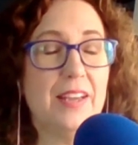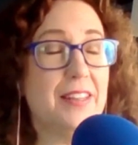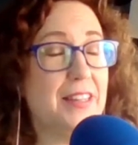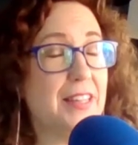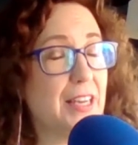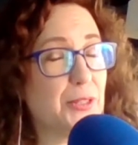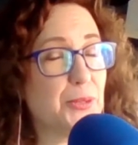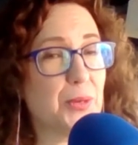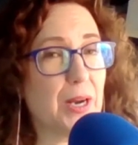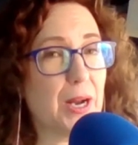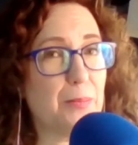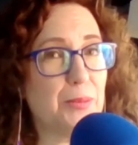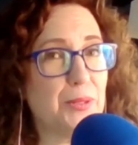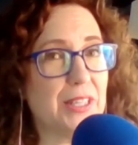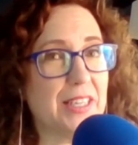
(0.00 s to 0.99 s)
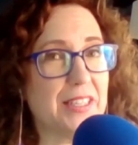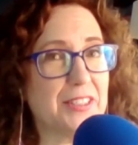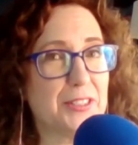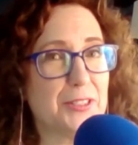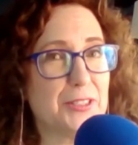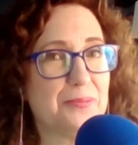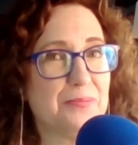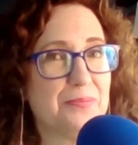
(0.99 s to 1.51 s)
That's what I
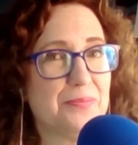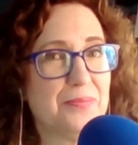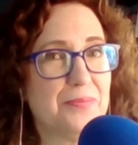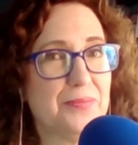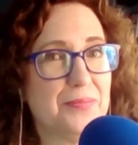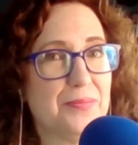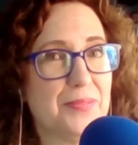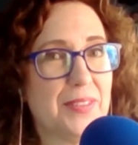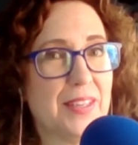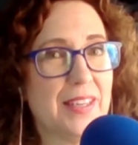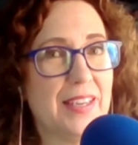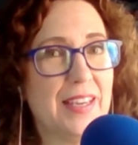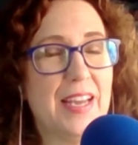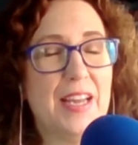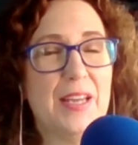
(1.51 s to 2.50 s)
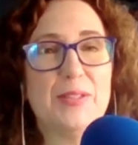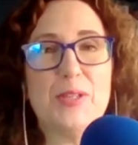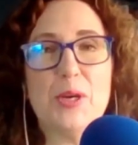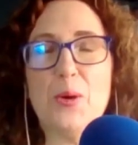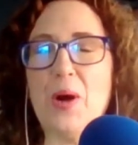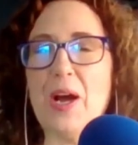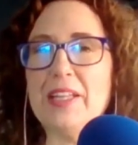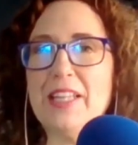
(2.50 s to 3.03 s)
predict.
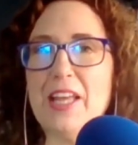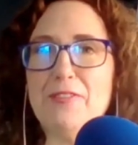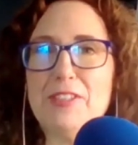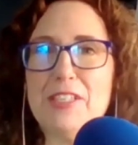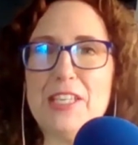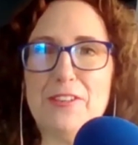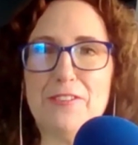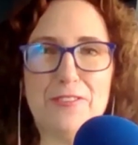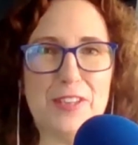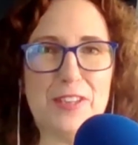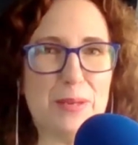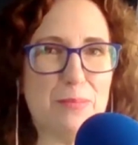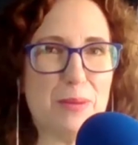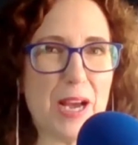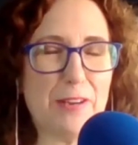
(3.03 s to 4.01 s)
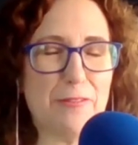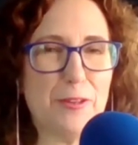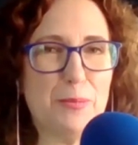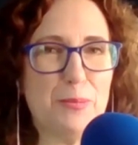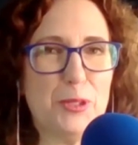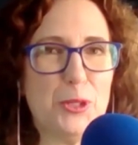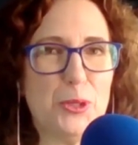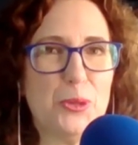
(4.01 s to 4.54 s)
So I'd love to hear feedback
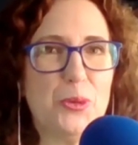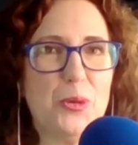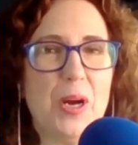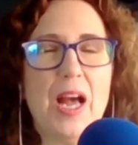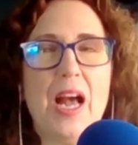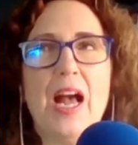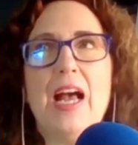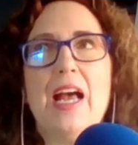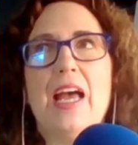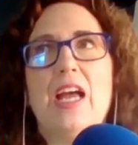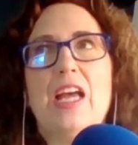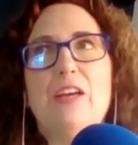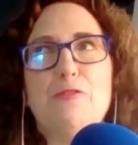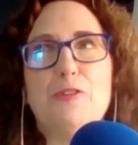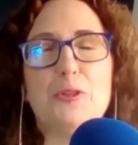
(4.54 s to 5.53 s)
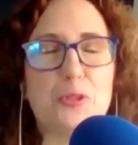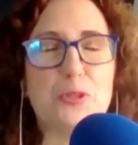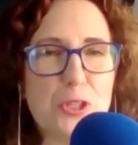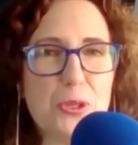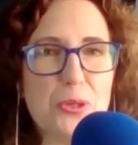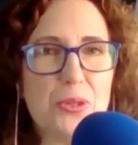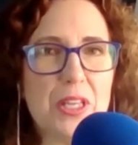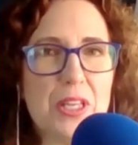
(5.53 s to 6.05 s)
from you. If you
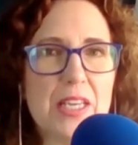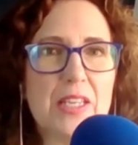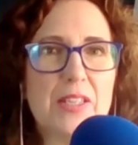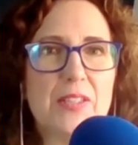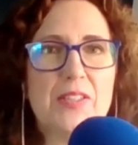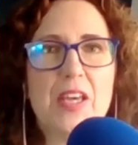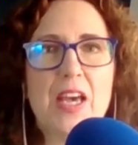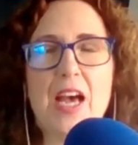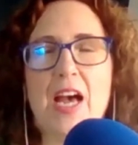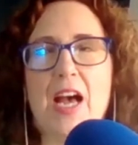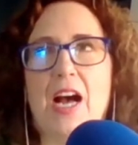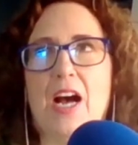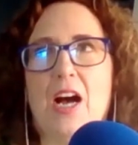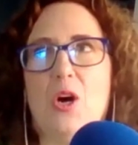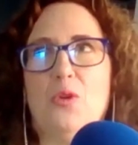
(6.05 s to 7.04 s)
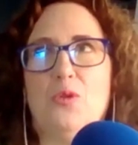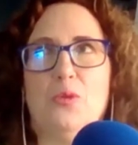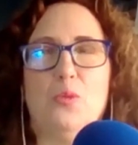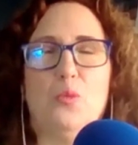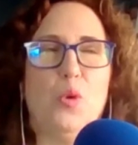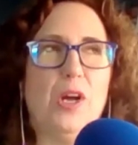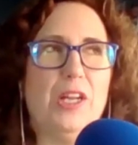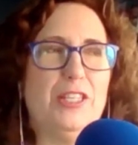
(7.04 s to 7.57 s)
do this,
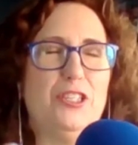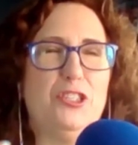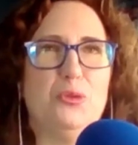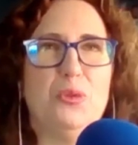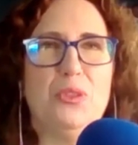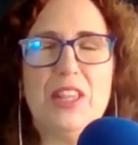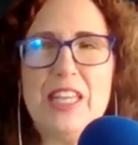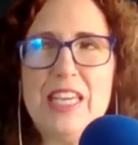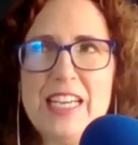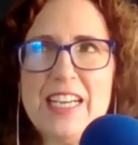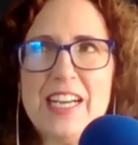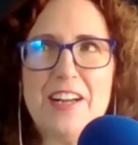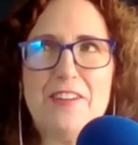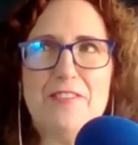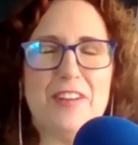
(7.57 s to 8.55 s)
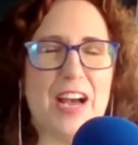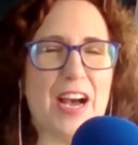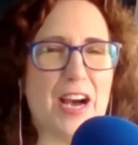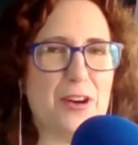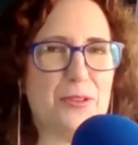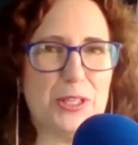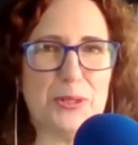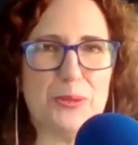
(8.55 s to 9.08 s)
what did you think of?
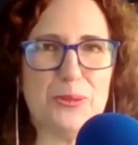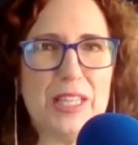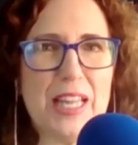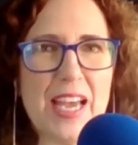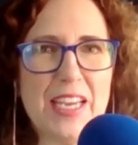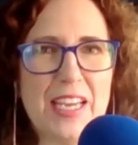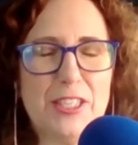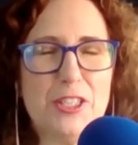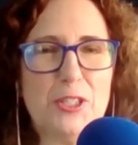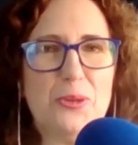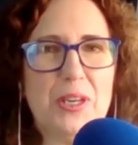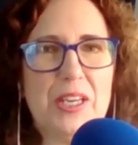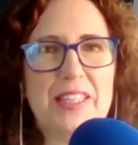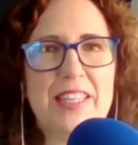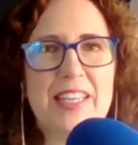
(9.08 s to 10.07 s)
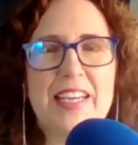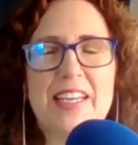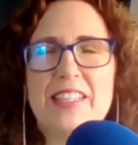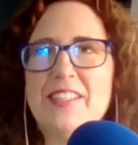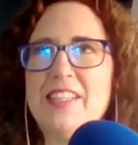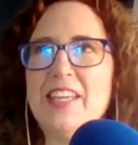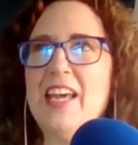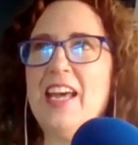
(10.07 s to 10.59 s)
How do you like doing
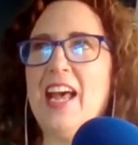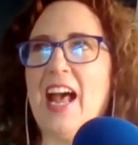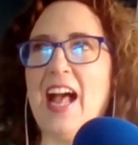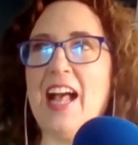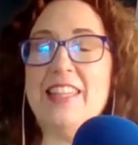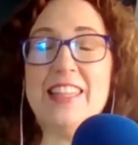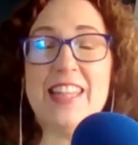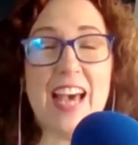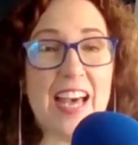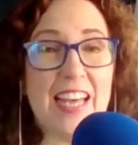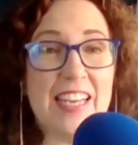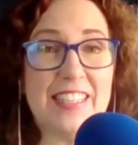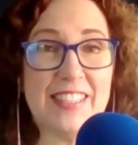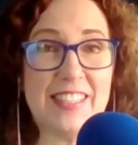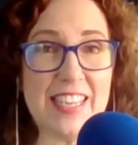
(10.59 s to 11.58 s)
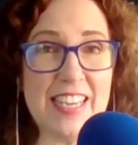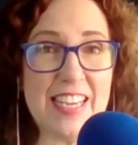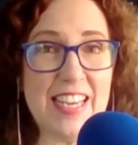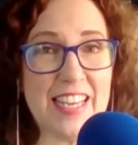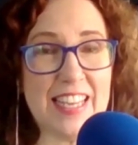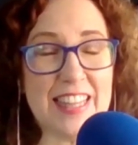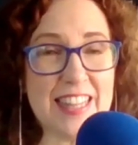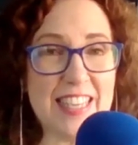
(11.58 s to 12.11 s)
this? And that is
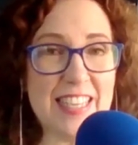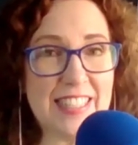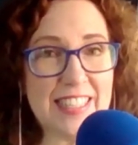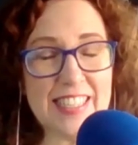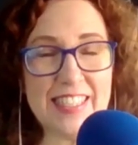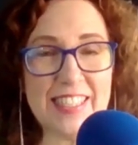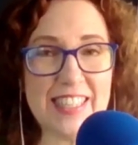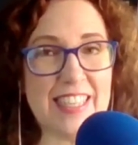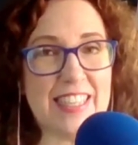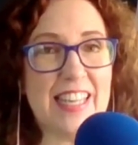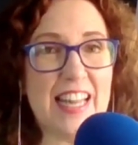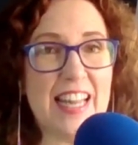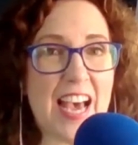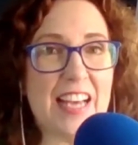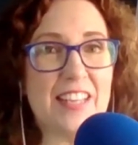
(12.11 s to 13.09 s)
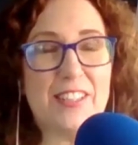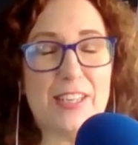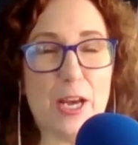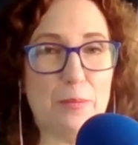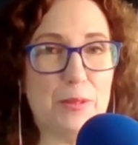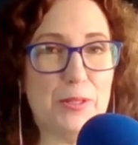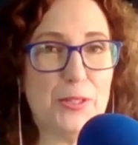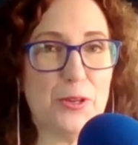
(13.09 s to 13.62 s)
it. This is the last
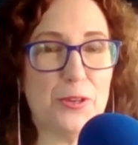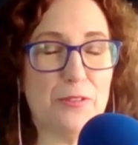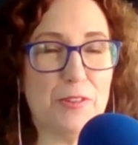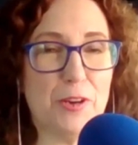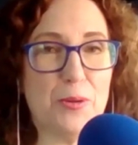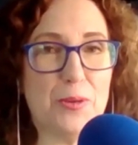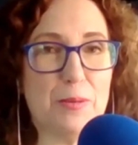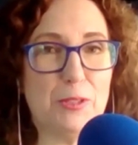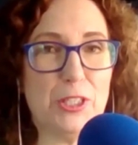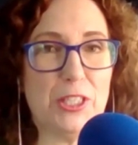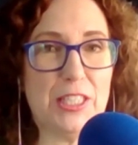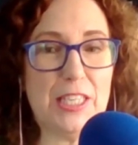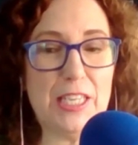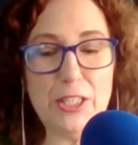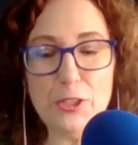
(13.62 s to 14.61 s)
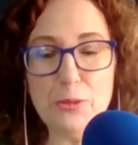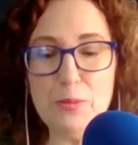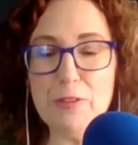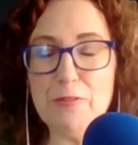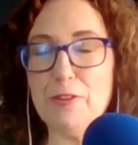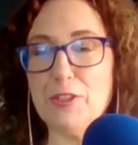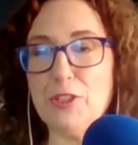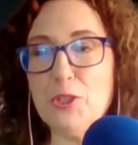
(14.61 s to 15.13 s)
episode of OMG Teach Me
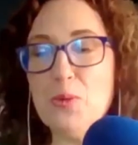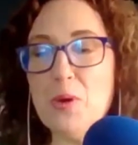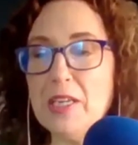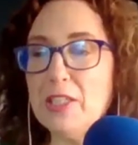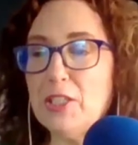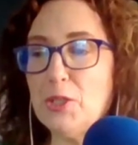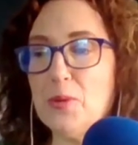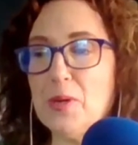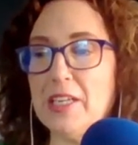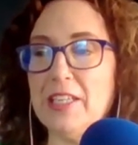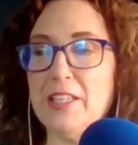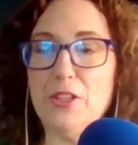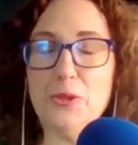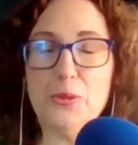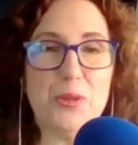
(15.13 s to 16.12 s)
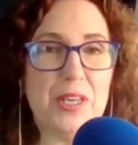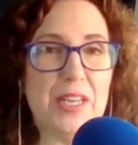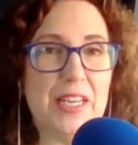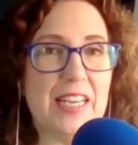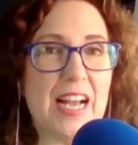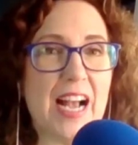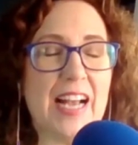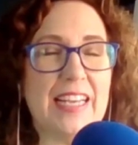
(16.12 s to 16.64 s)
for
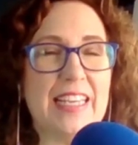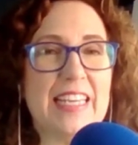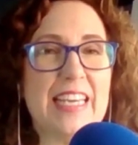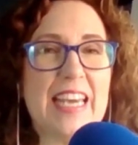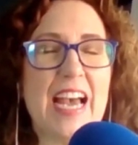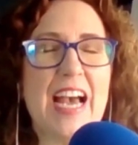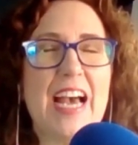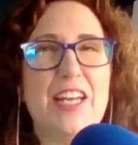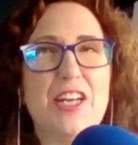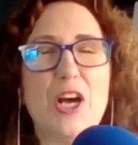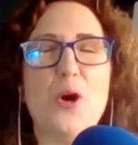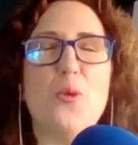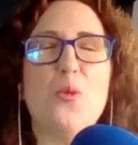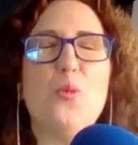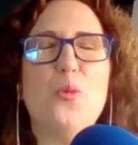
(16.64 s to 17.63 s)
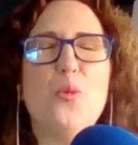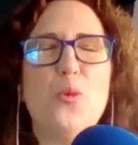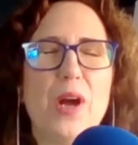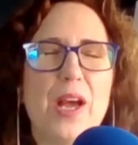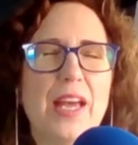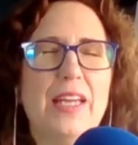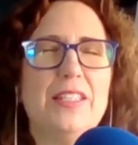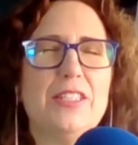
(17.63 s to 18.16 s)
2023. I cannot
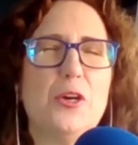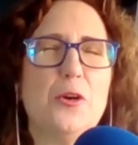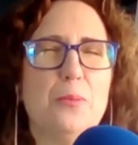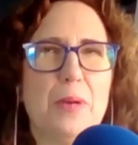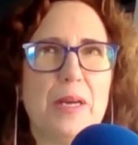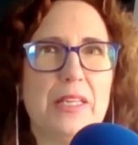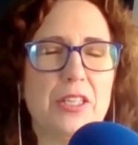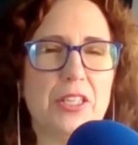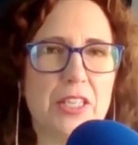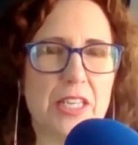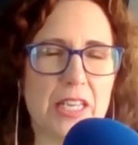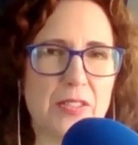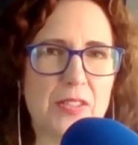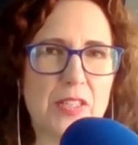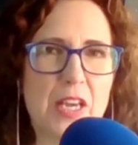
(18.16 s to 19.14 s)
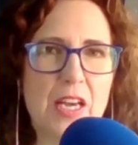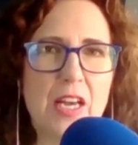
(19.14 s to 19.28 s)
wait. Oh my goodness.